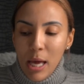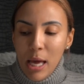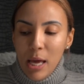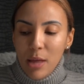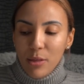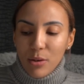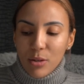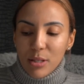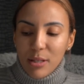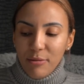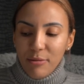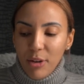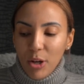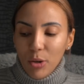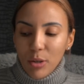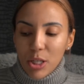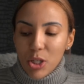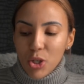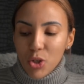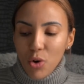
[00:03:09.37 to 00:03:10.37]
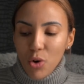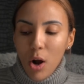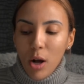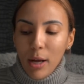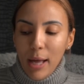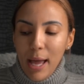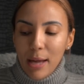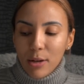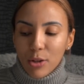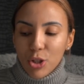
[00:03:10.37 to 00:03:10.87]
there's a very
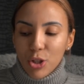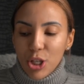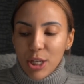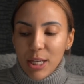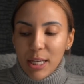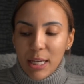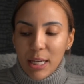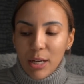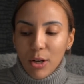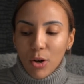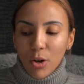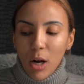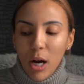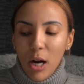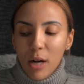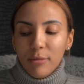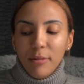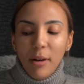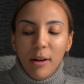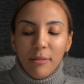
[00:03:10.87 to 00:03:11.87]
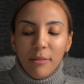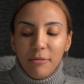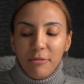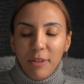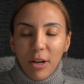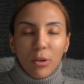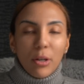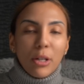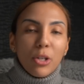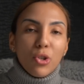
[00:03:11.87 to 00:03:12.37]
strong energy here of a
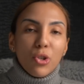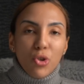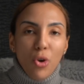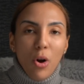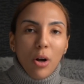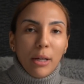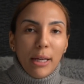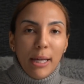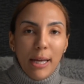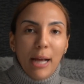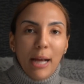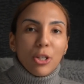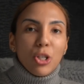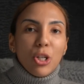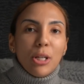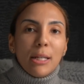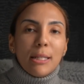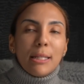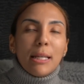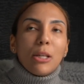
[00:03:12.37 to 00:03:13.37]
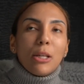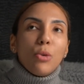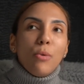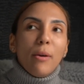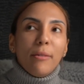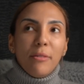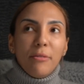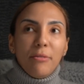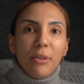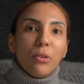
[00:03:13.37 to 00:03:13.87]
very strong connection. It's like you
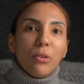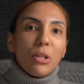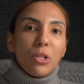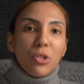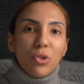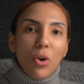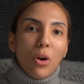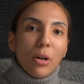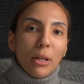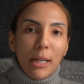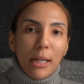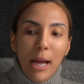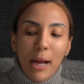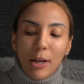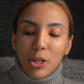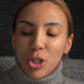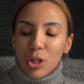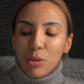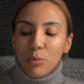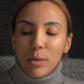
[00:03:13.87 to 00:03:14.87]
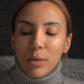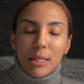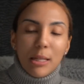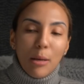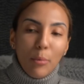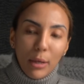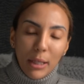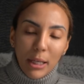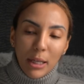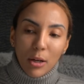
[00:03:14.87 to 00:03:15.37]
have a very strong connection with
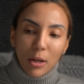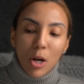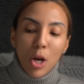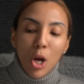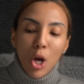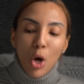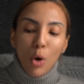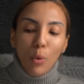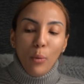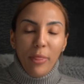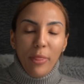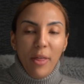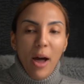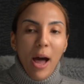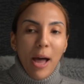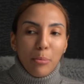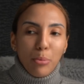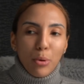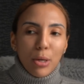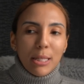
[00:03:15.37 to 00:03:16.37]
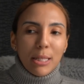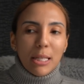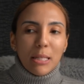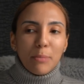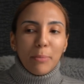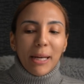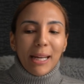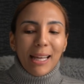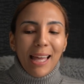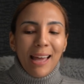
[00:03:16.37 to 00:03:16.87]
someone here with the High Priestess.
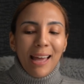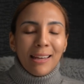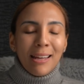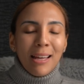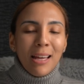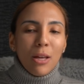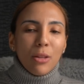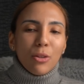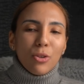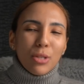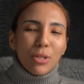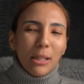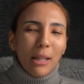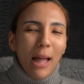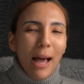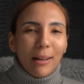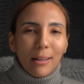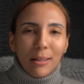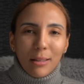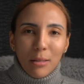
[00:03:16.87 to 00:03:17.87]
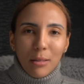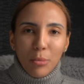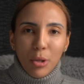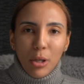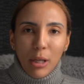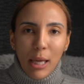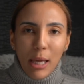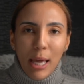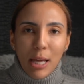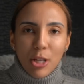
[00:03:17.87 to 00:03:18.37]
But again, there's a lack of
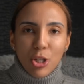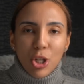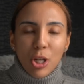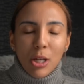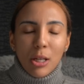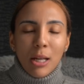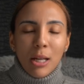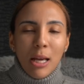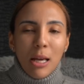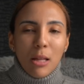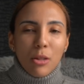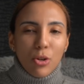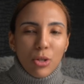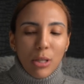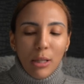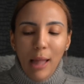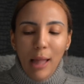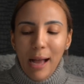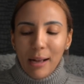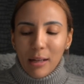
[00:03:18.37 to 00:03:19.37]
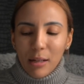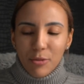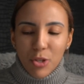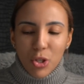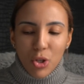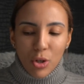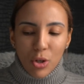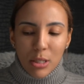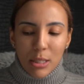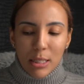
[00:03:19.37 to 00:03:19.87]
communication. There's a lack of
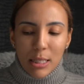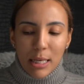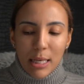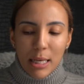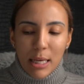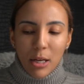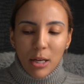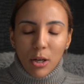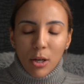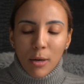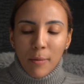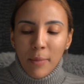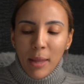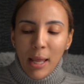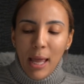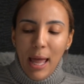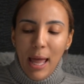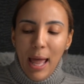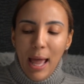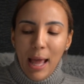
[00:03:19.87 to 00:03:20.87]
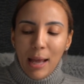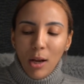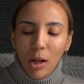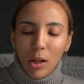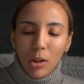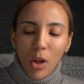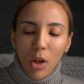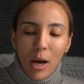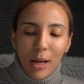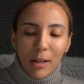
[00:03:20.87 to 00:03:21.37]
certainty here. And a
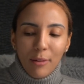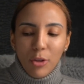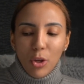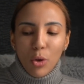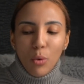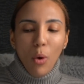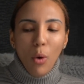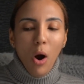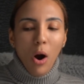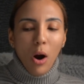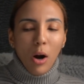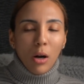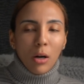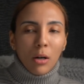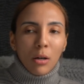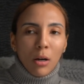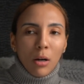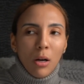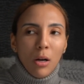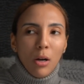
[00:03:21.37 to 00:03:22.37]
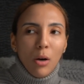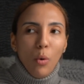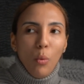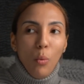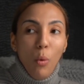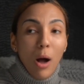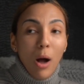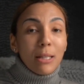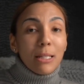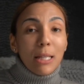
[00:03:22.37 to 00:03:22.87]
lot of you are
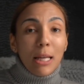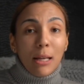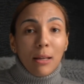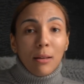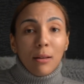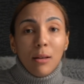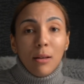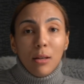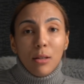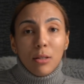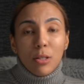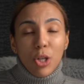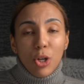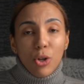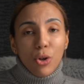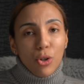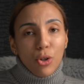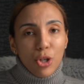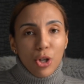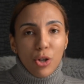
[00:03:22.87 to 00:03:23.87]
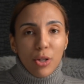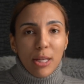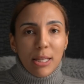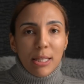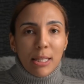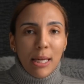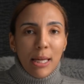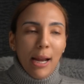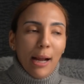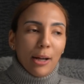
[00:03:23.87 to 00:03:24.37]
wanting to nurture
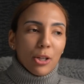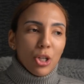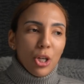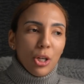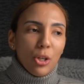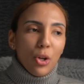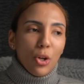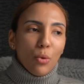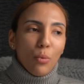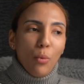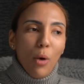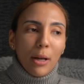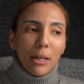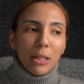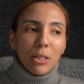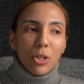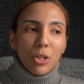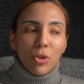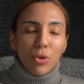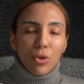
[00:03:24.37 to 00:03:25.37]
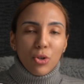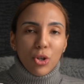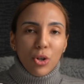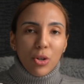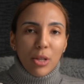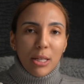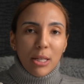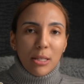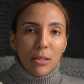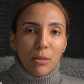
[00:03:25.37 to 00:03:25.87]
this connection. You're wanting to nurture
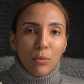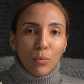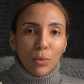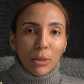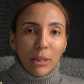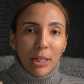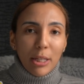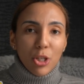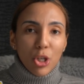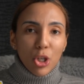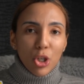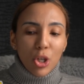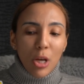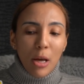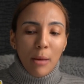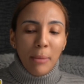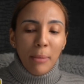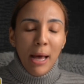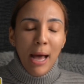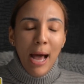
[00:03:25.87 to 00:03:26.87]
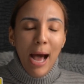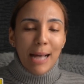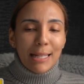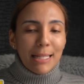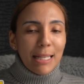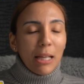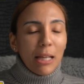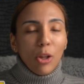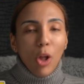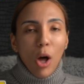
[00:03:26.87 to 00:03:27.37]
this relationship. I
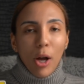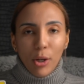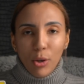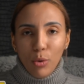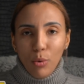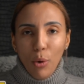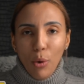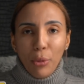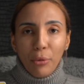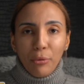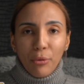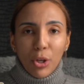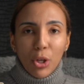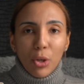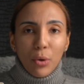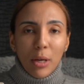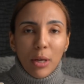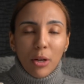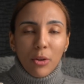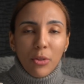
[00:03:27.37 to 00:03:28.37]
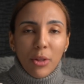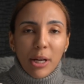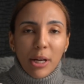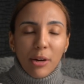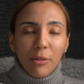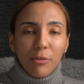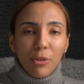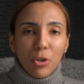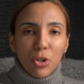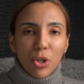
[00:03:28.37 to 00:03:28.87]
see a lot of growth for you here in the
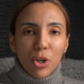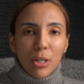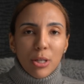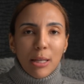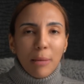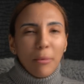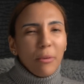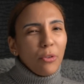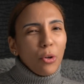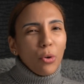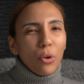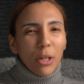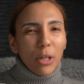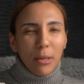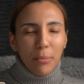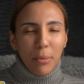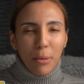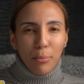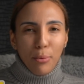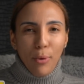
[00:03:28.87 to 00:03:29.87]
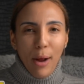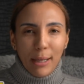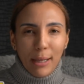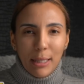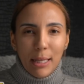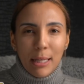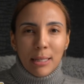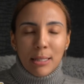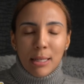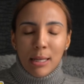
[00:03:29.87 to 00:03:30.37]
near future. Some of you are going to be
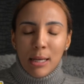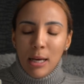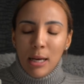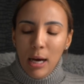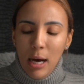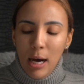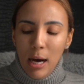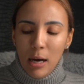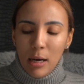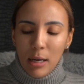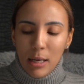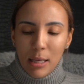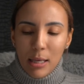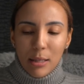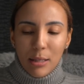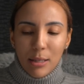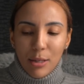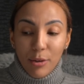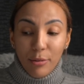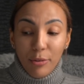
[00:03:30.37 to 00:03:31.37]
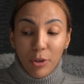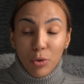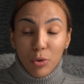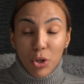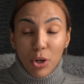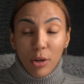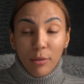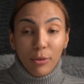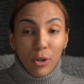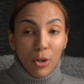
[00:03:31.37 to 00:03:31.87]
pregnant in the near
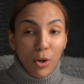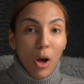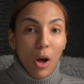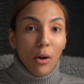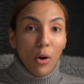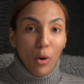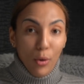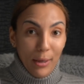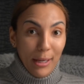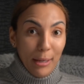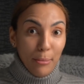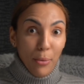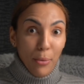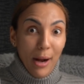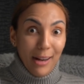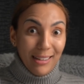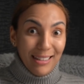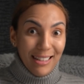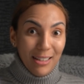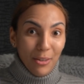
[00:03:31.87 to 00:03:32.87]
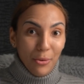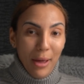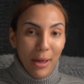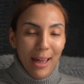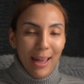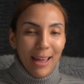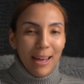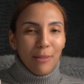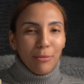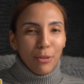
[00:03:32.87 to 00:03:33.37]
future if you're not already pregnant,
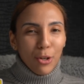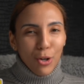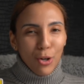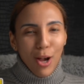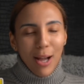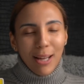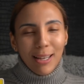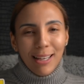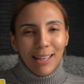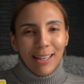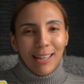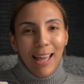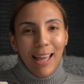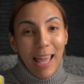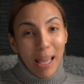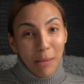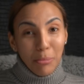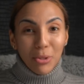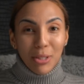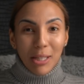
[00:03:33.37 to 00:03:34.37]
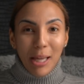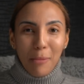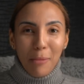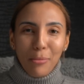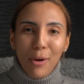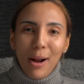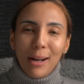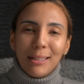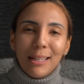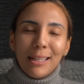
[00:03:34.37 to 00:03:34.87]
okay? And if you're not able to
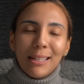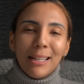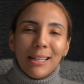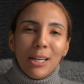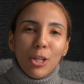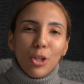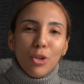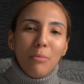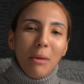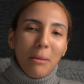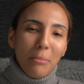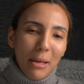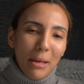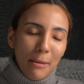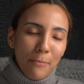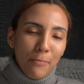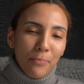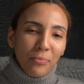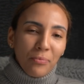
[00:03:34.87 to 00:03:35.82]
get pregnant, you may be